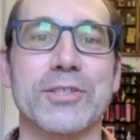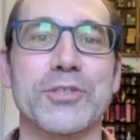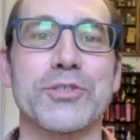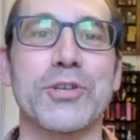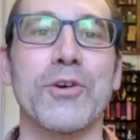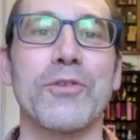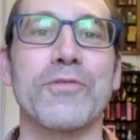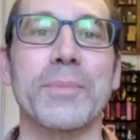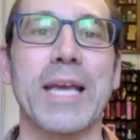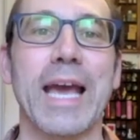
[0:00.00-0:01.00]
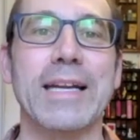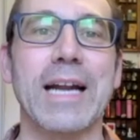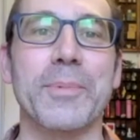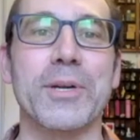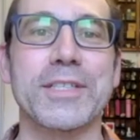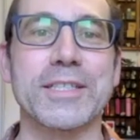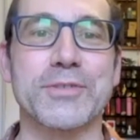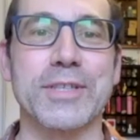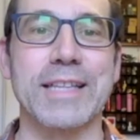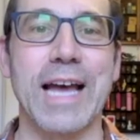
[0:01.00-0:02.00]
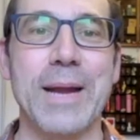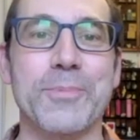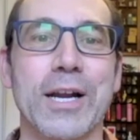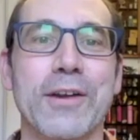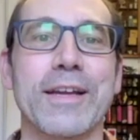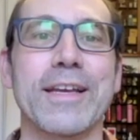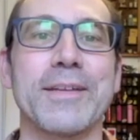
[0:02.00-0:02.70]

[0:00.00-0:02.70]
a show from the Ann Arbor District Library